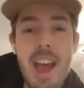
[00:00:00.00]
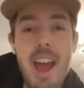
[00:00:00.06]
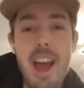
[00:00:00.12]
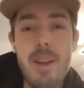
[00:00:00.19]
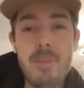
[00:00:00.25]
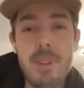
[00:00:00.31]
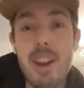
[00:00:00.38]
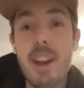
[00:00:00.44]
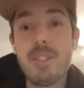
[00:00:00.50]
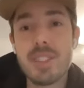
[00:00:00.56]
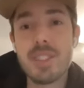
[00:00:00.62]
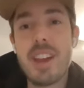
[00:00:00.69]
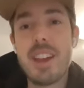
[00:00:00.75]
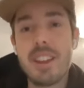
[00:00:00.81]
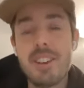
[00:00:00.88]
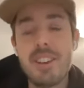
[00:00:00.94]
Um, and I
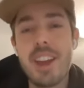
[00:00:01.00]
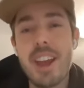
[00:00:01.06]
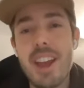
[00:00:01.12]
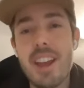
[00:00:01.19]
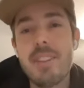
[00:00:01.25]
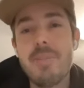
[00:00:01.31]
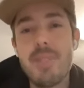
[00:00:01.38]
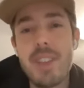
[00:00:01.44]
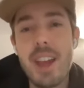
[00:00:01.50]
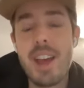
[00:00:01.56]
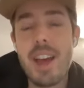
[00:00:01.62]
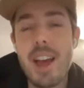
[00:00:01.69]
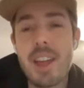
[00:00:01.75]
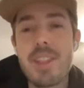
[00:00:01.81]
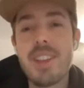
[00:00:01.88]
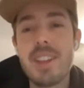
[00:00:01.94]
was like, okay,
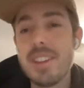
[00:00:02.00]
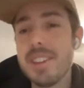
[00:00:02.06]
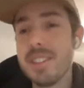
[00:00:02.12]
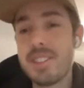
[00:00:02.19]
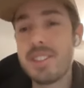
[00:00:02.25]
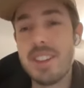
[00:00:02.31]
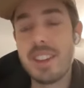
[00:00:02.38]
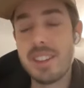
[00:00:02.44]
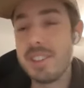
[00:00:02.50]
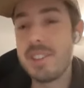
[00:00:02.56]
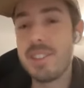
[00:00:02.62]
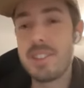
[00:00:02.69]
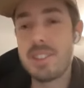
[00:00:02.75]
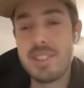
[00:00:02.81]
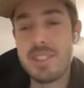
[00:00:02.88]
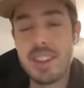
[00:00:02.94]
I, I think this thing
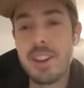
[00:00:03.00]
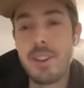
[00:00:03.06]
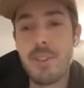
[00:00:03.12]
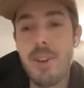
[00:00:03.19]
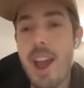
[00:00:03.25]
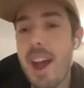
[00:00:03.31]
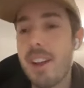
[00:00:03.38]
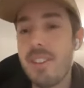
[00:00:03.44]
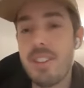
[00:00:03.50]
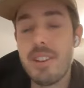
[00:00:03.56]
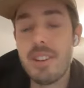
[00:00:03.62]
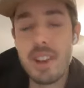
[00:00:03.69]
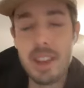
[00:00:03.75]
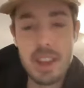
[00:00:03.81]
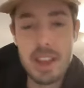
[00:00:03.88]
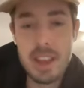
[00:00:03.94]
is sticking around,
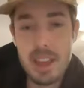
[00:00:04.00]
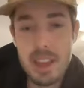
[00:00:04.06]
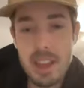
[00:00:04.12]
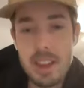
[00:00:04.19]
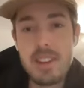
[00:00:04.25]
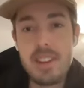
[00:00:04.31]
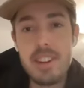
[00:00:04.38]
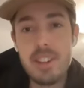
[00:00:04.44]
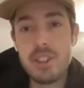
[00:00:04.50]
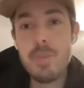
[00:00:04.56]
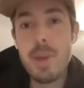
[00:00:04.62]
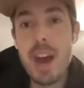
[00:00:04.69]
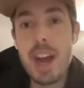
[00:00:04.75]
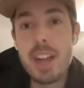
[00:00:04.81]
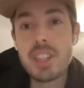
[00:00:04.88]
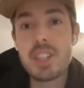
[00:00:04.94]
and didn't
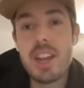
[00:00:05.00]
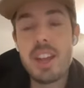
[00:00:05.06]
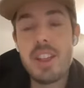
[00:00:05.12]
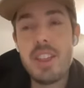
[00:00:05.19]
do much.